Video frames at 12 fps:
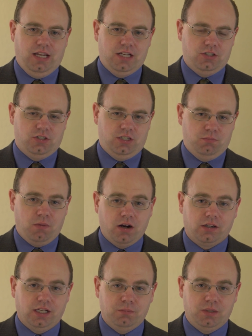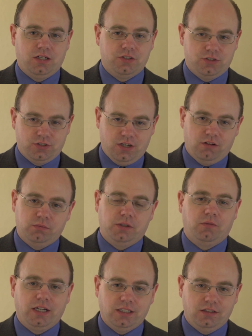agency market because there's
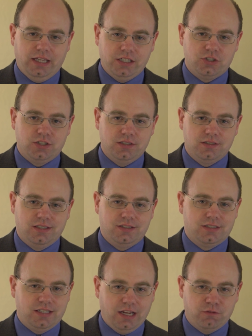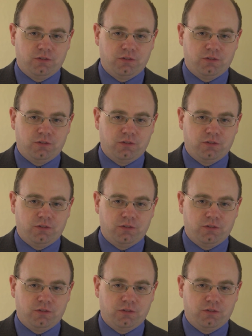government regulations that say,